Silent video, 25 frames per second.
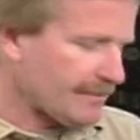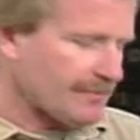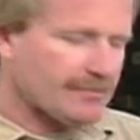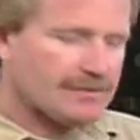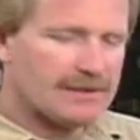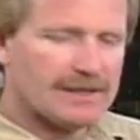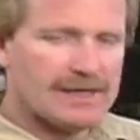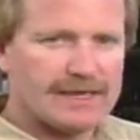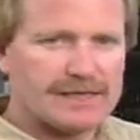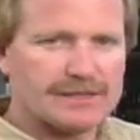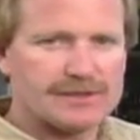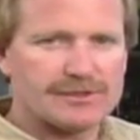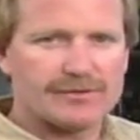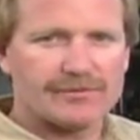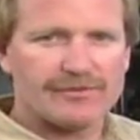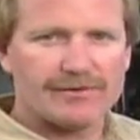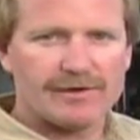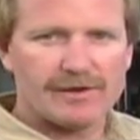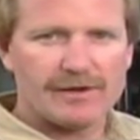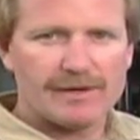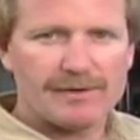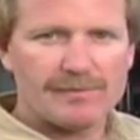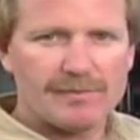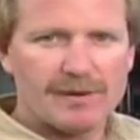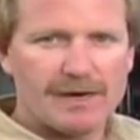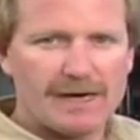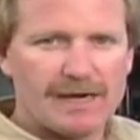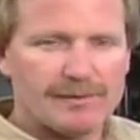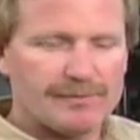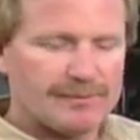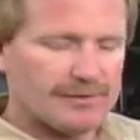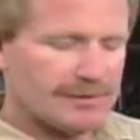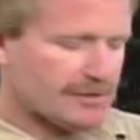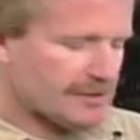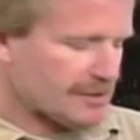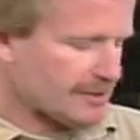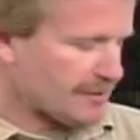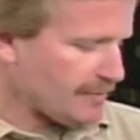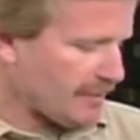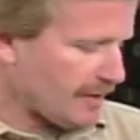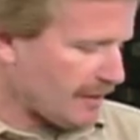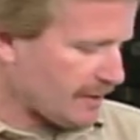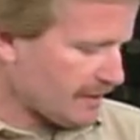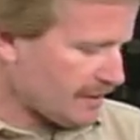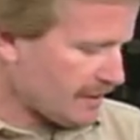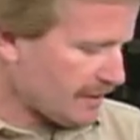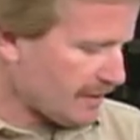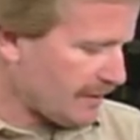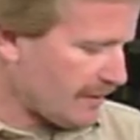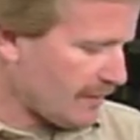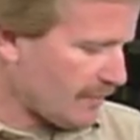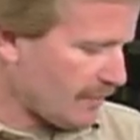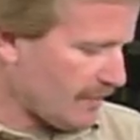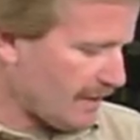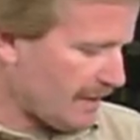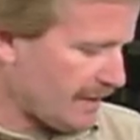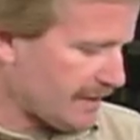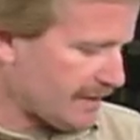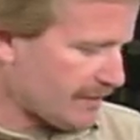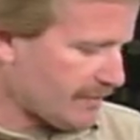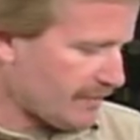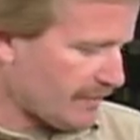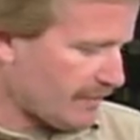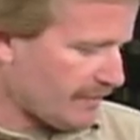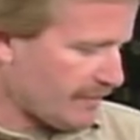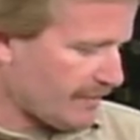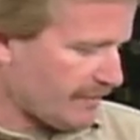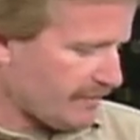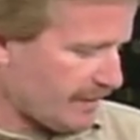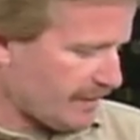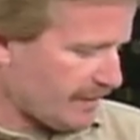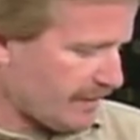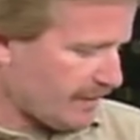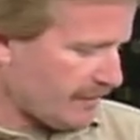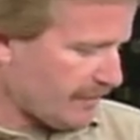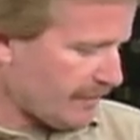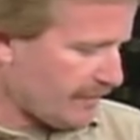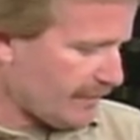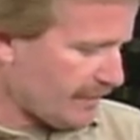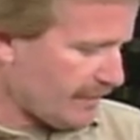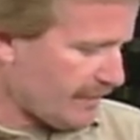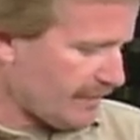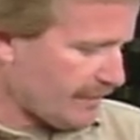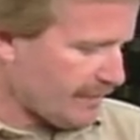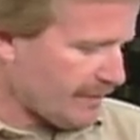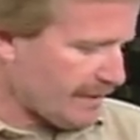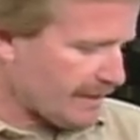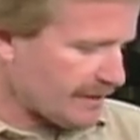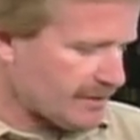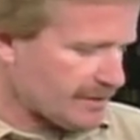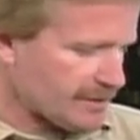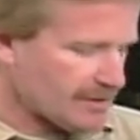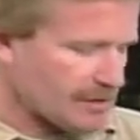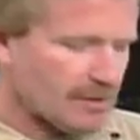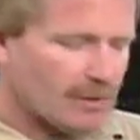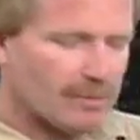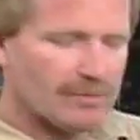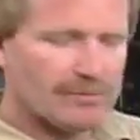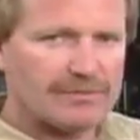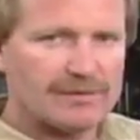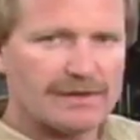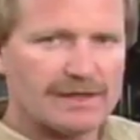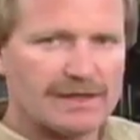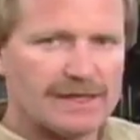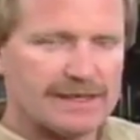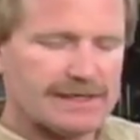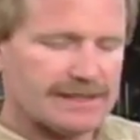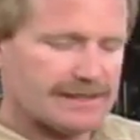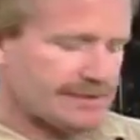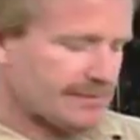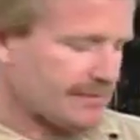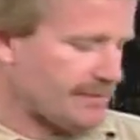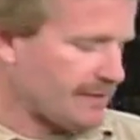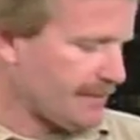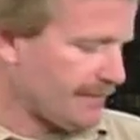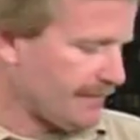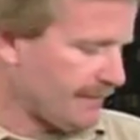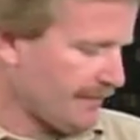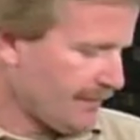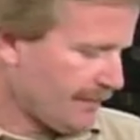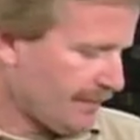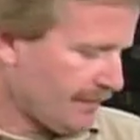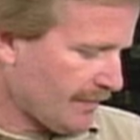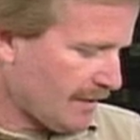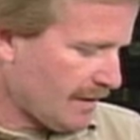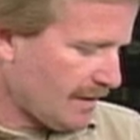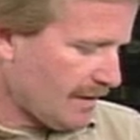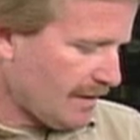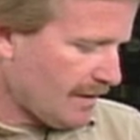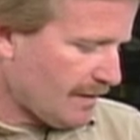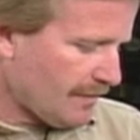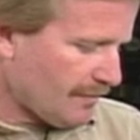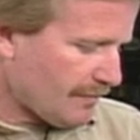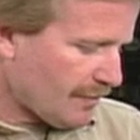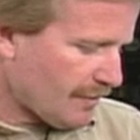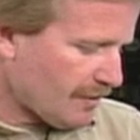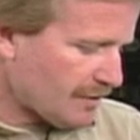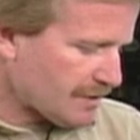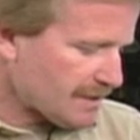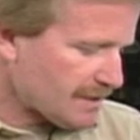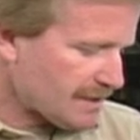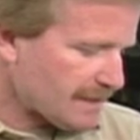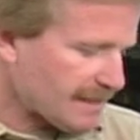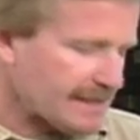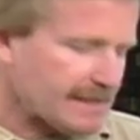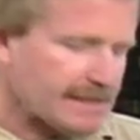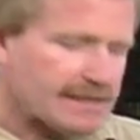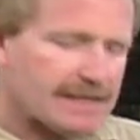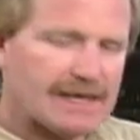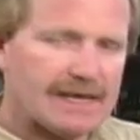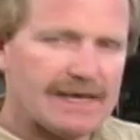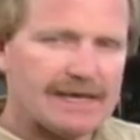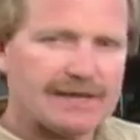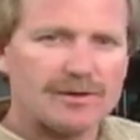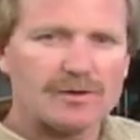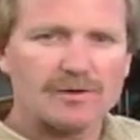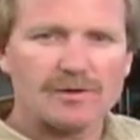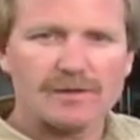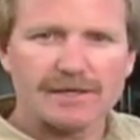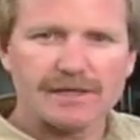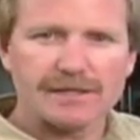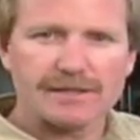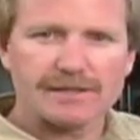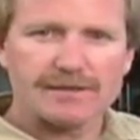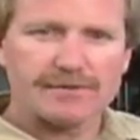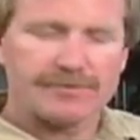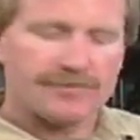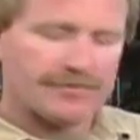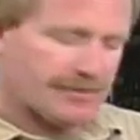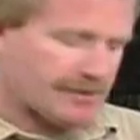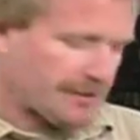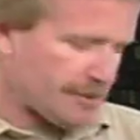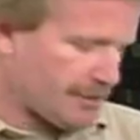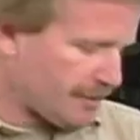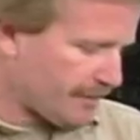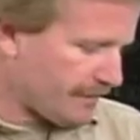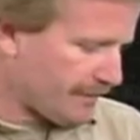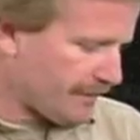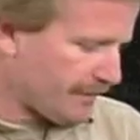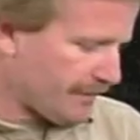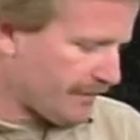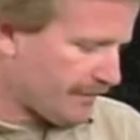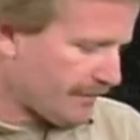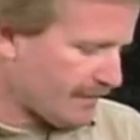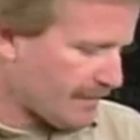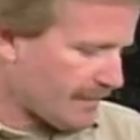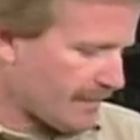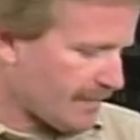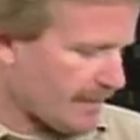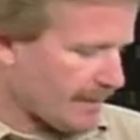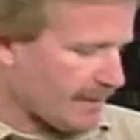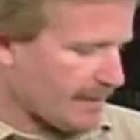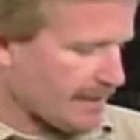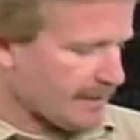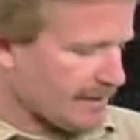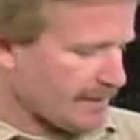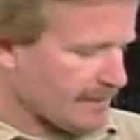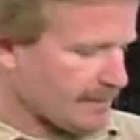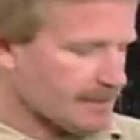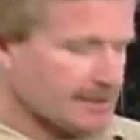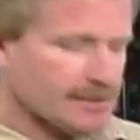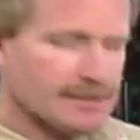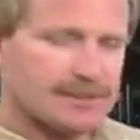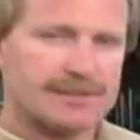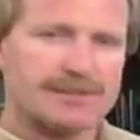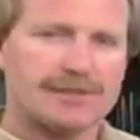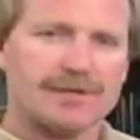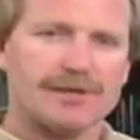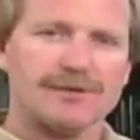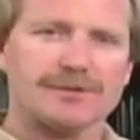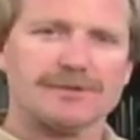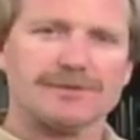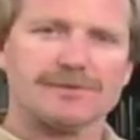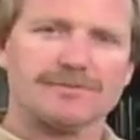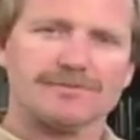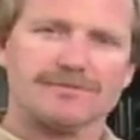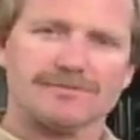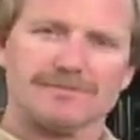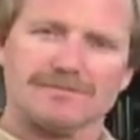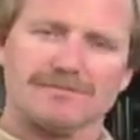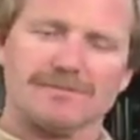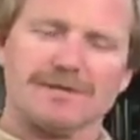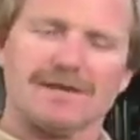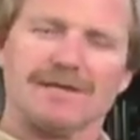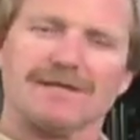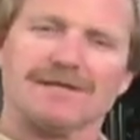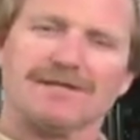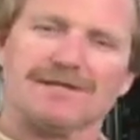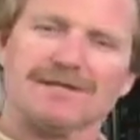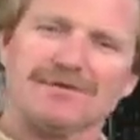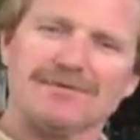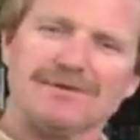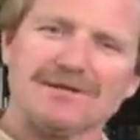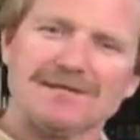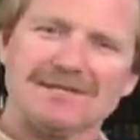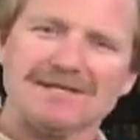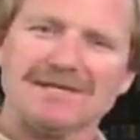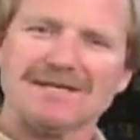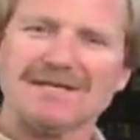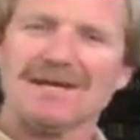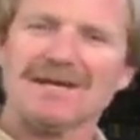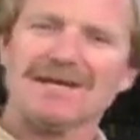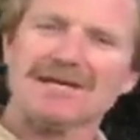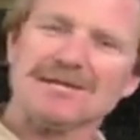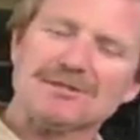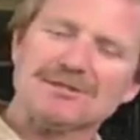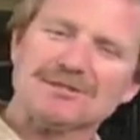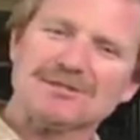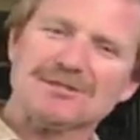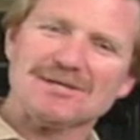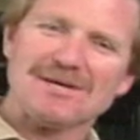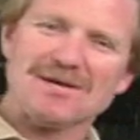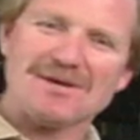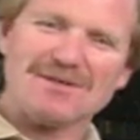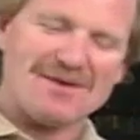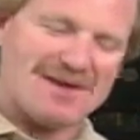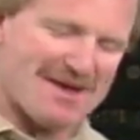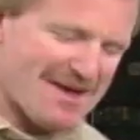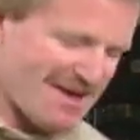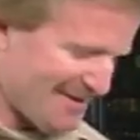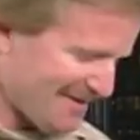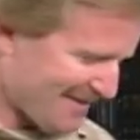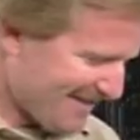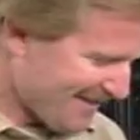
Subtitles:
flies are very popular, especially in the West where, you know, the big stone flies, but personally, I don't like to fish them. And since how it's my DVD, I can say that.